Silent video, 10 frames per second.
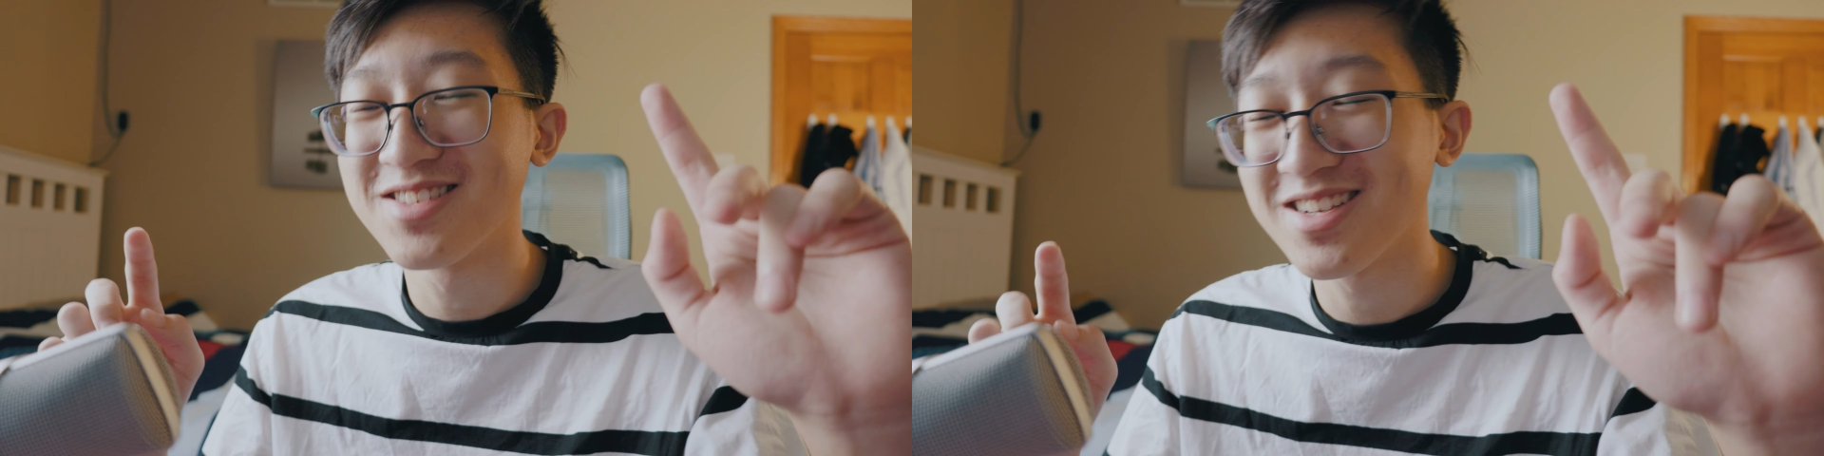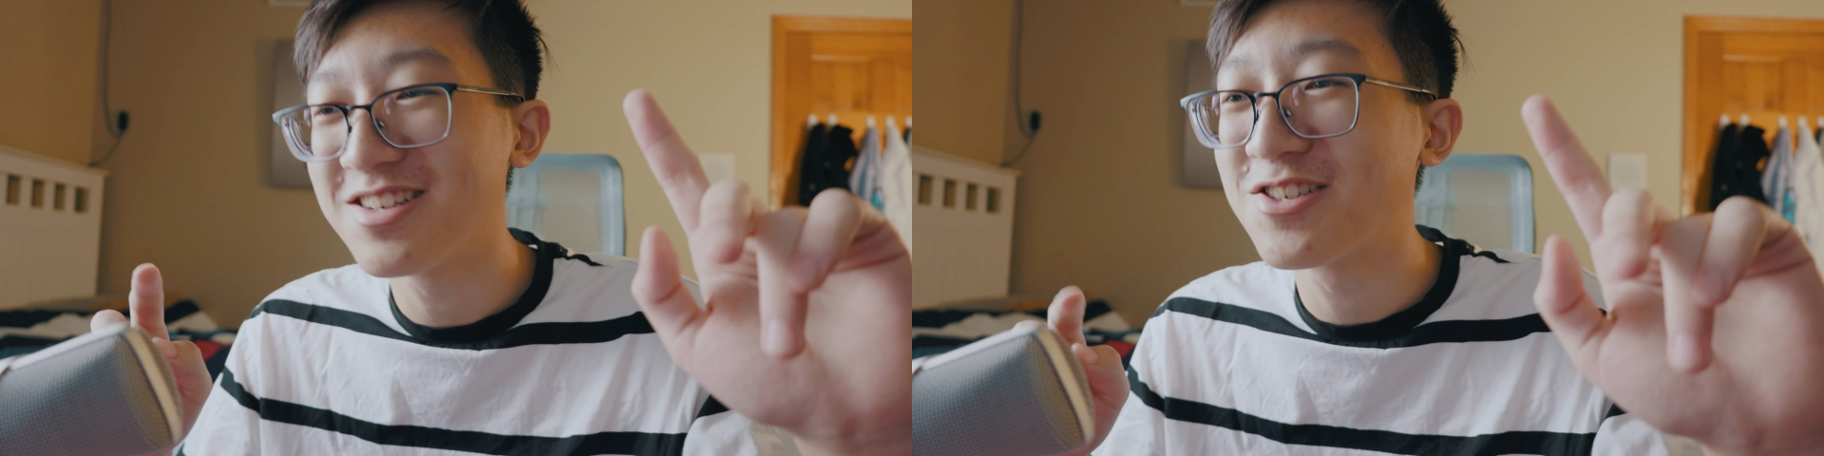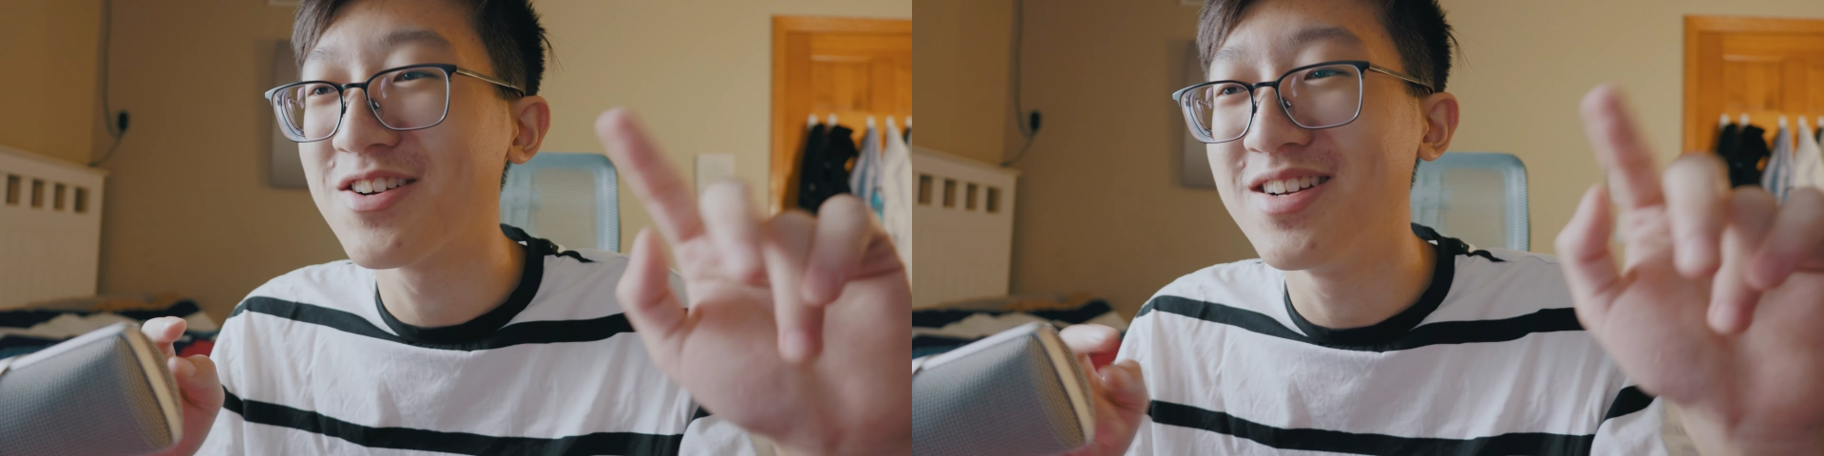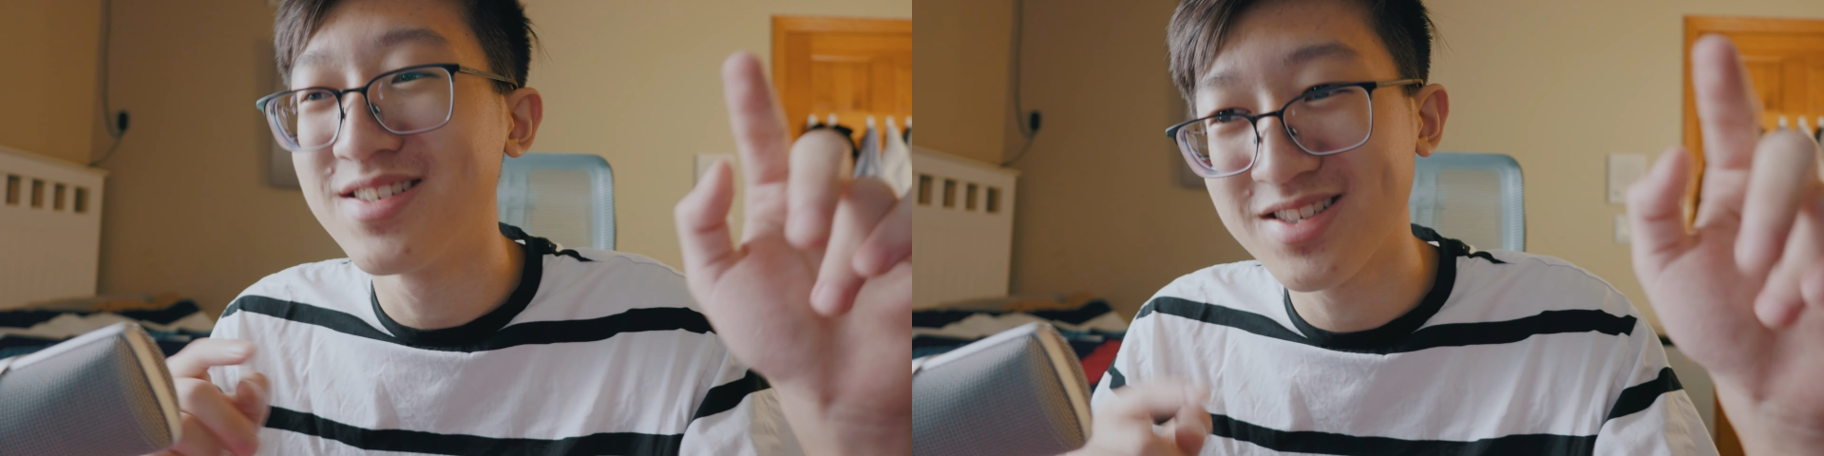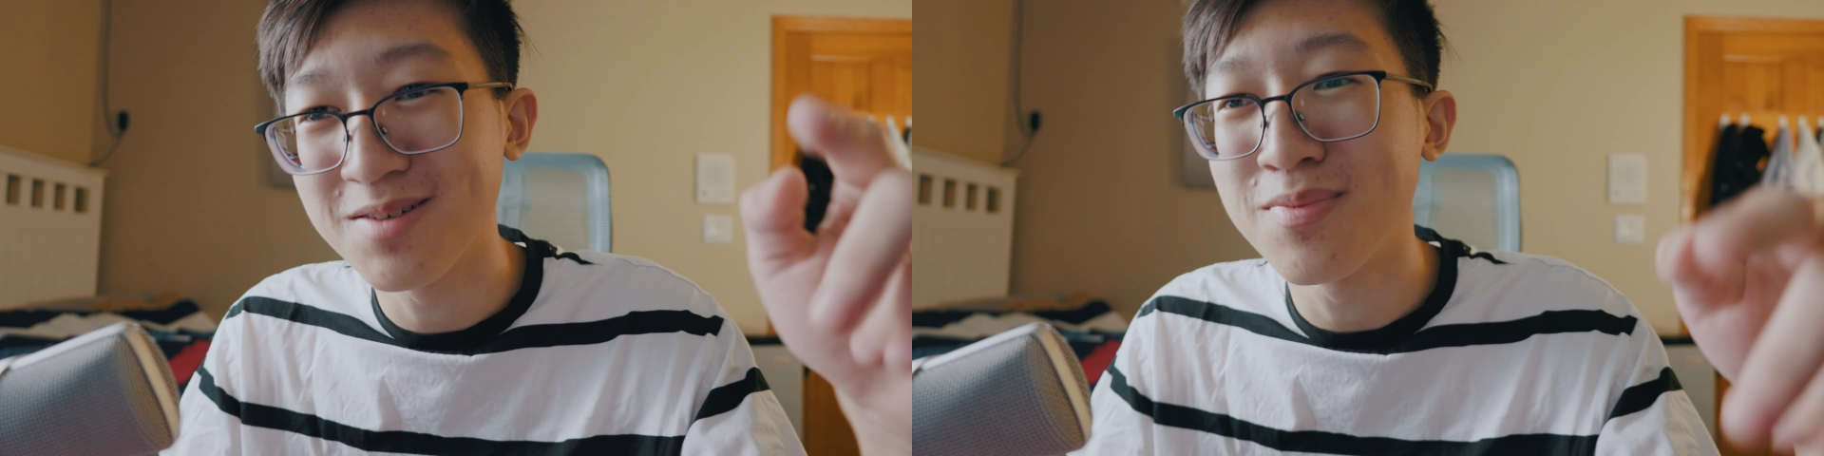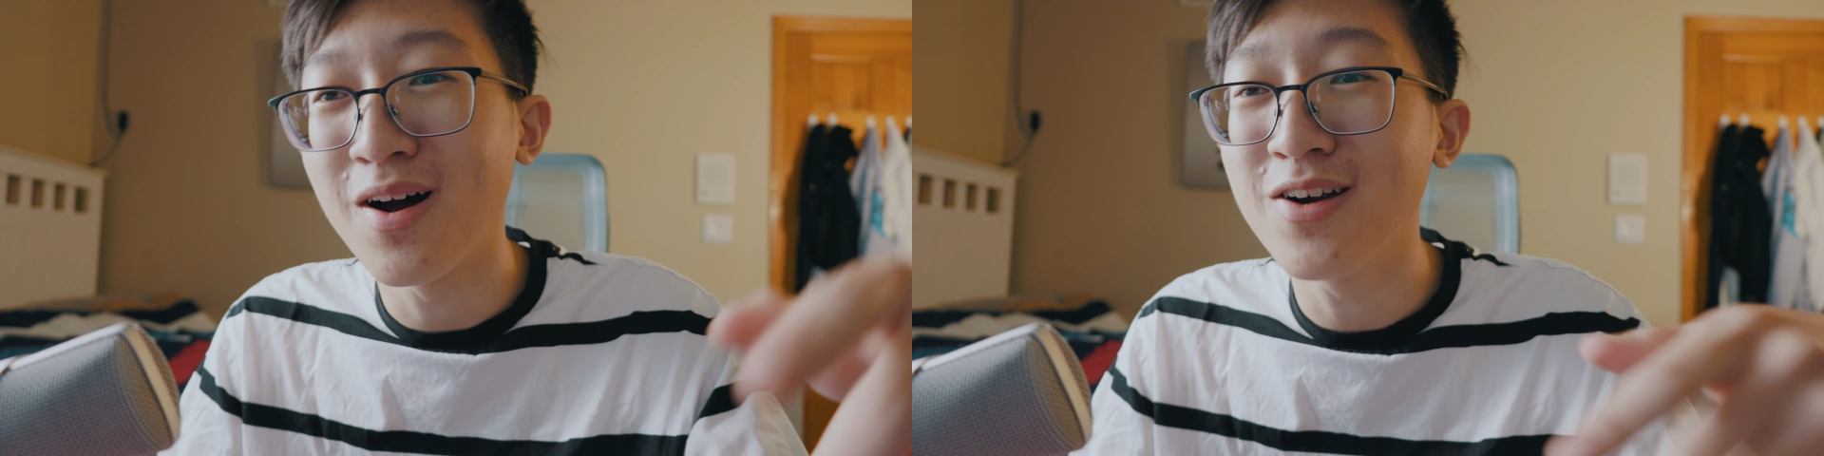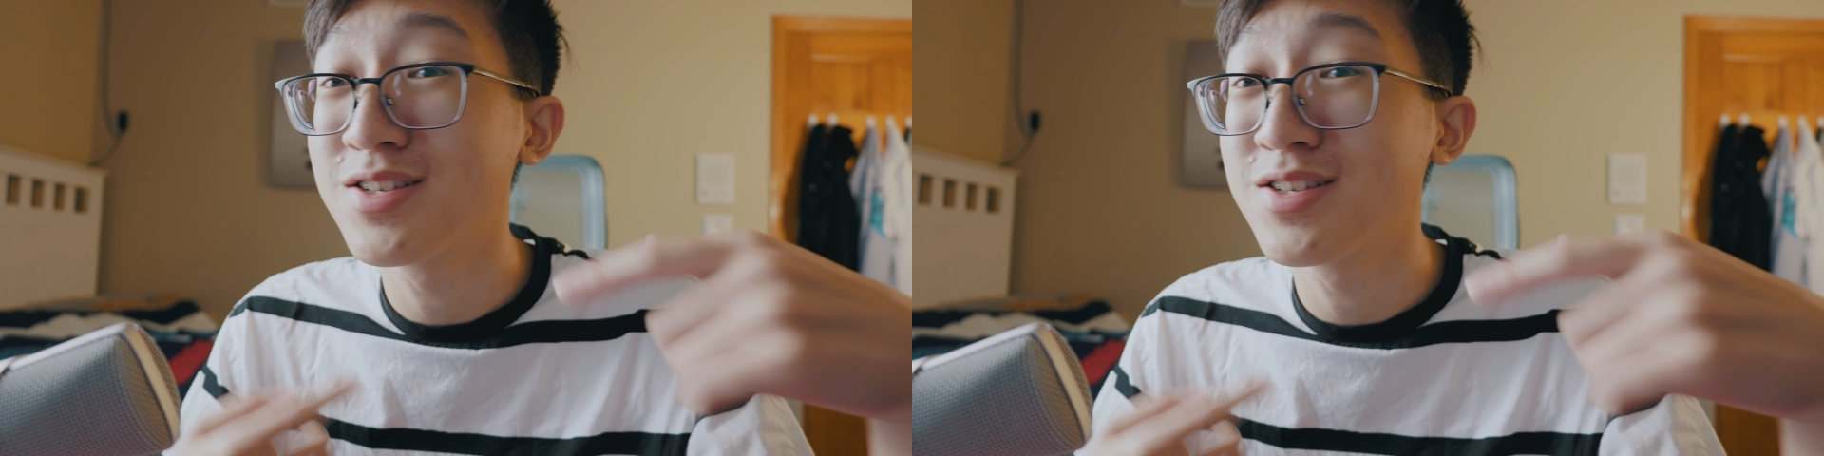signature is subpar